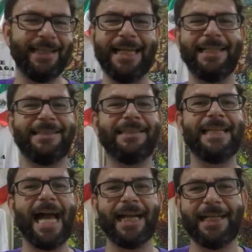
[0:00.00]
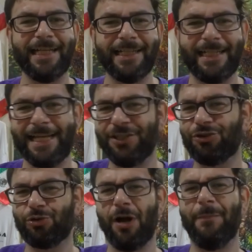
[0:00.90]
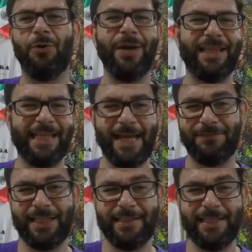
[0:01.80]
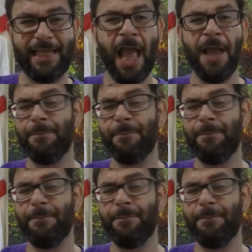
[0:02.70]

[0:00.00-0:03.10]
then it's not gonna get in trouble with the FTC.